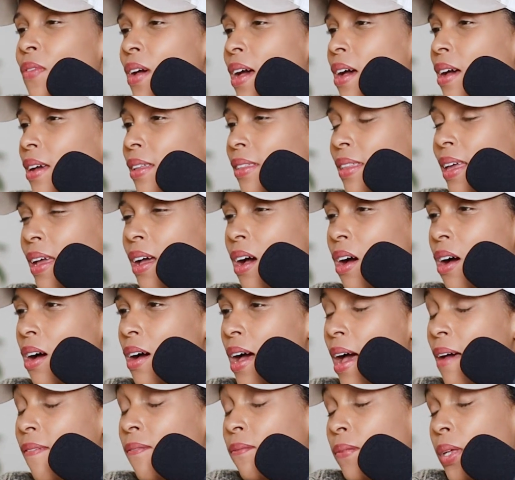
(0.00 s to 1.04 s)
fine. They all,
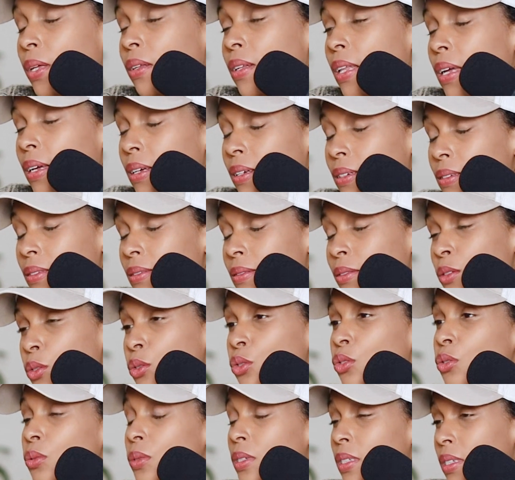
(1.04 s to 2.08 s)
I feel like,
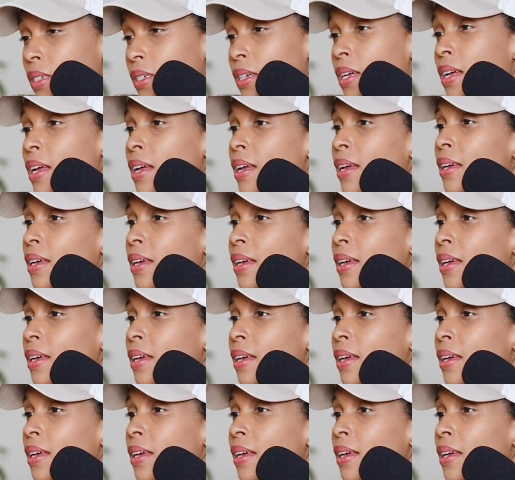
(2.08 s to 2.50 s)
usually